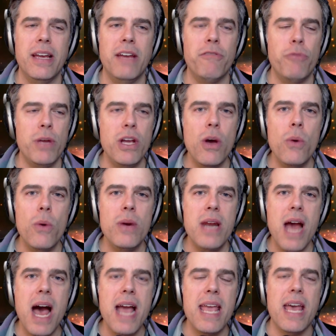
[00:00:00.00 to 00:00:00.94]
if we go
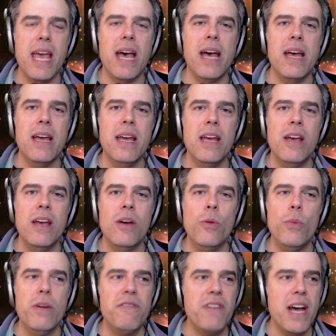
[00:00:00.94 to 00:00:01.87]
Naya,
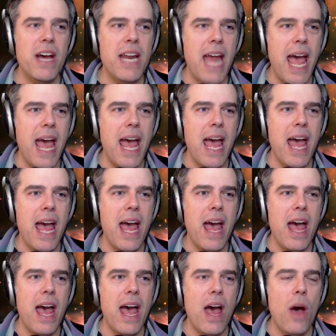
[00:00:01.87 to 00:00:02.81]
we've got
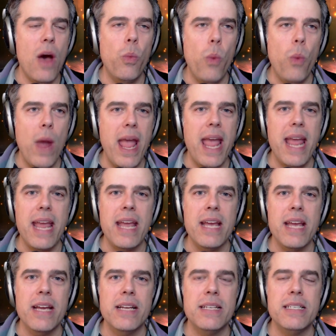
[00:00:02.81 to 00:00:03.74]
a
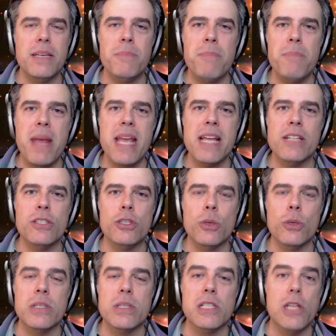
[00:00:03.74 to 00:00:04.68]
way to make it
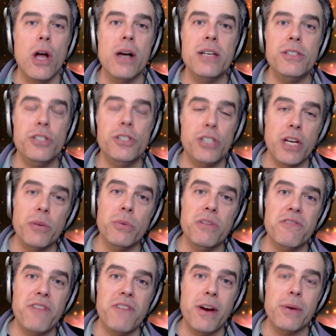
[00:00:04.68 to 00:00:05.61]
so as long as
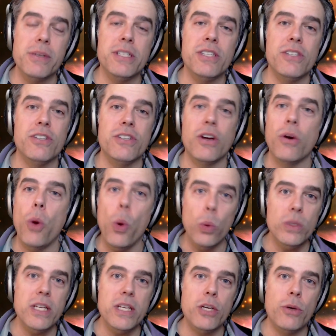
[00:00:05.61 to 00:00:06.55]
General Ferris is our
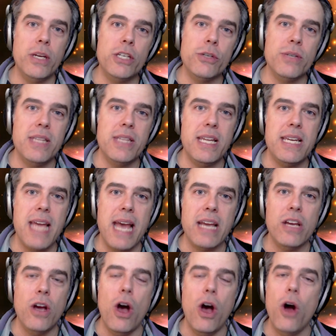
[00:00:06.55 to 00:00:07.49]
only creature in the
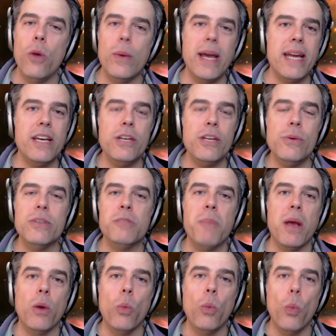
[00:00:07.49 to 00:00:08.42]
deck, all we got to do is
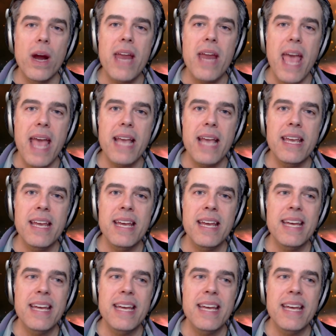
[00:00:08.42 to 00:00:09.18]
make one egg,